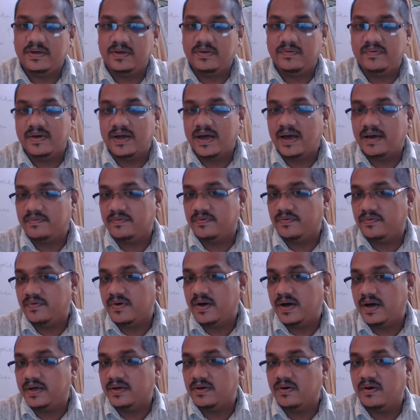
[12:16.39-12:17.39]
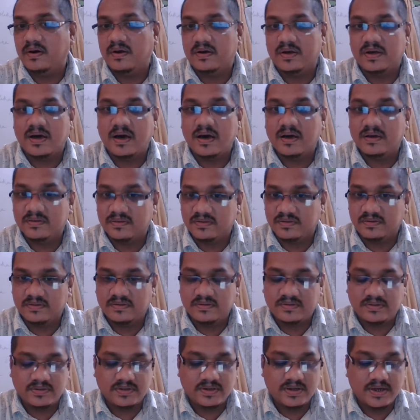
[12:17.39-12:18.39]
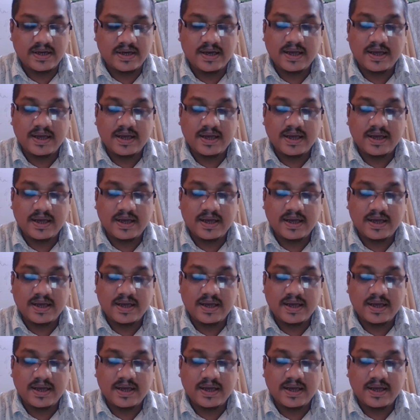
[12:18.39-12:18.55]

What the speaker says: you will have to write all the answers